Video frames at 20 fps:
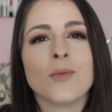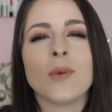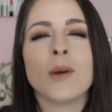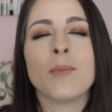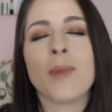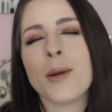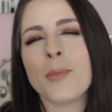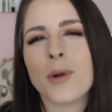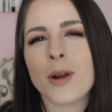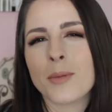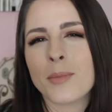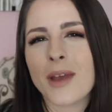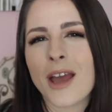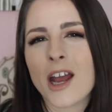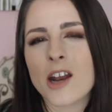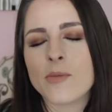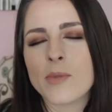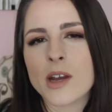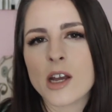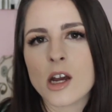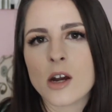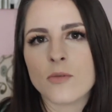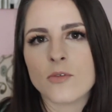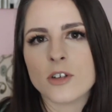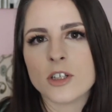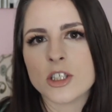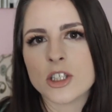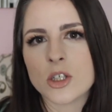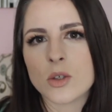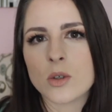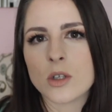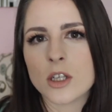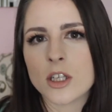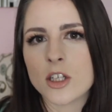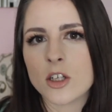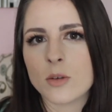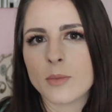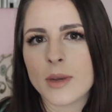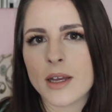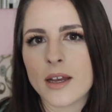it might break me out of my comfort zone a
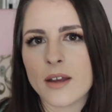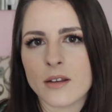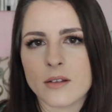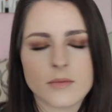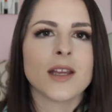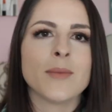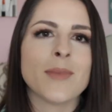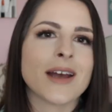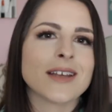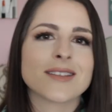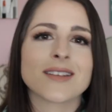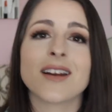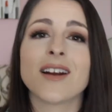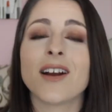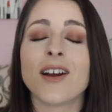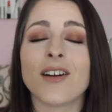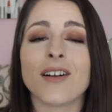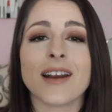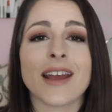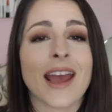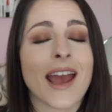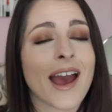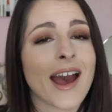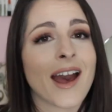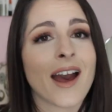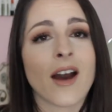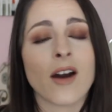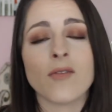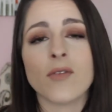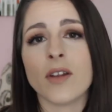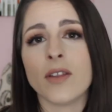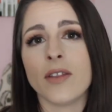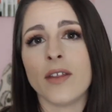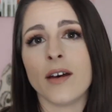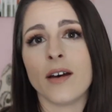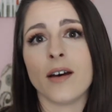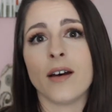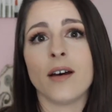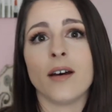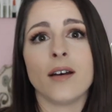little bit. The mascara I already have.
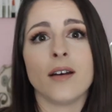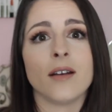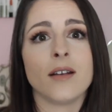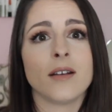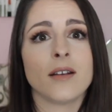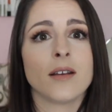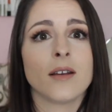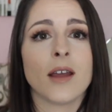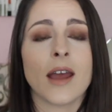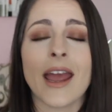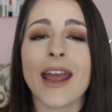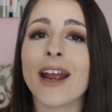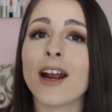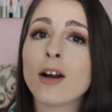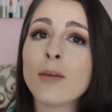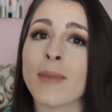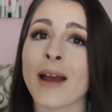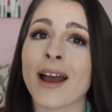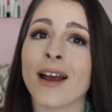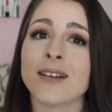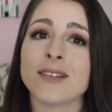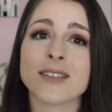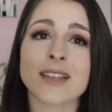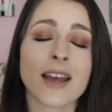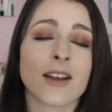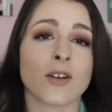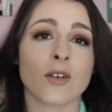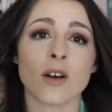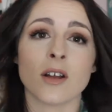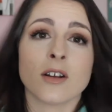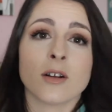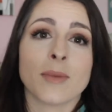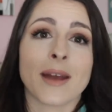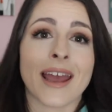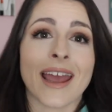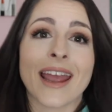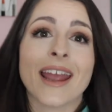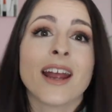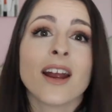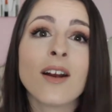The hair mask, I don't color my
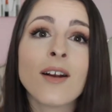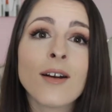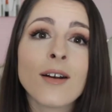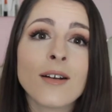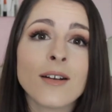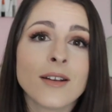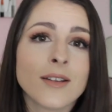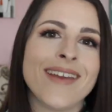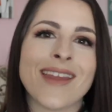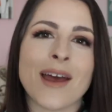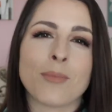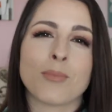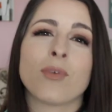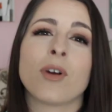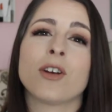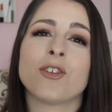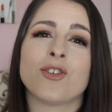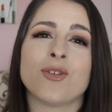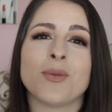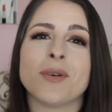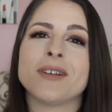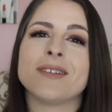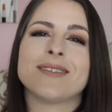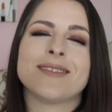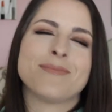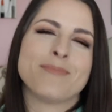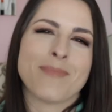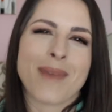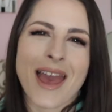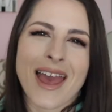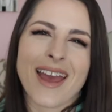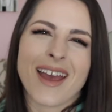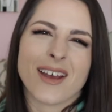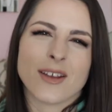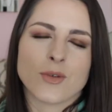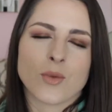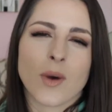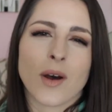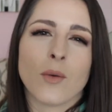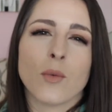hair. And that brush was meh
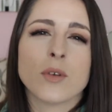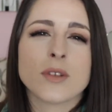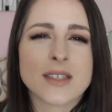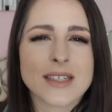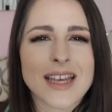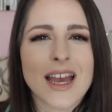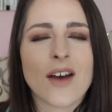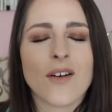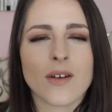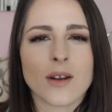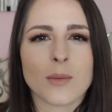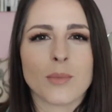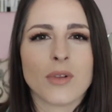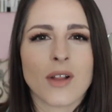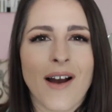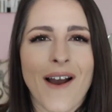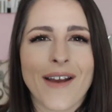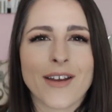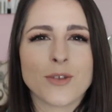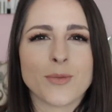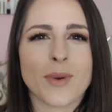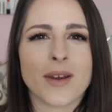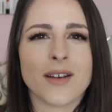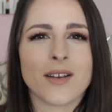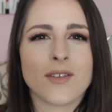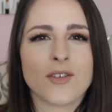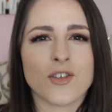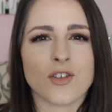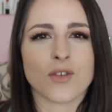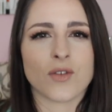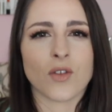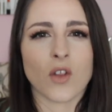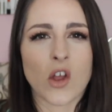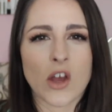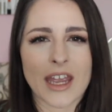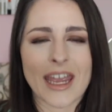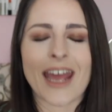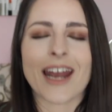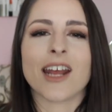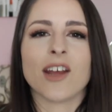as well. We'll see how it applies, but just
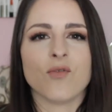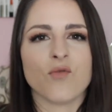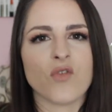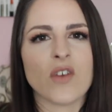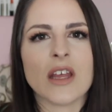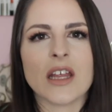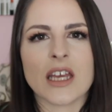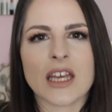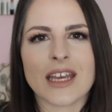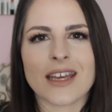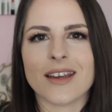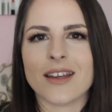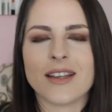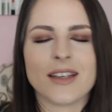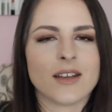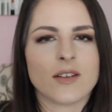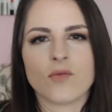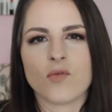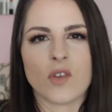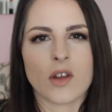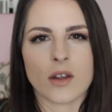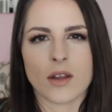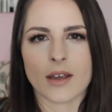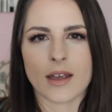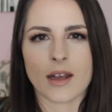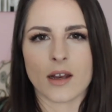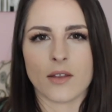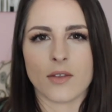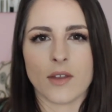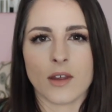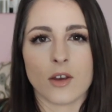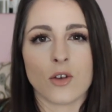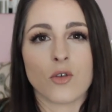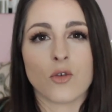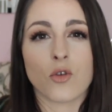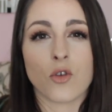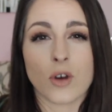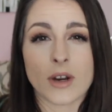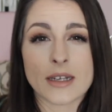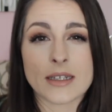looking at it and feeling it, it didn't feel like anything
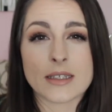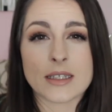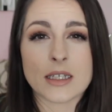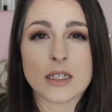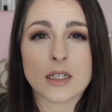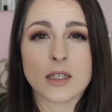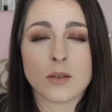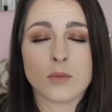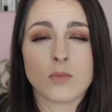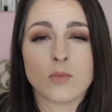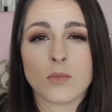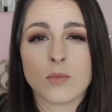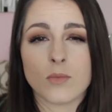crazy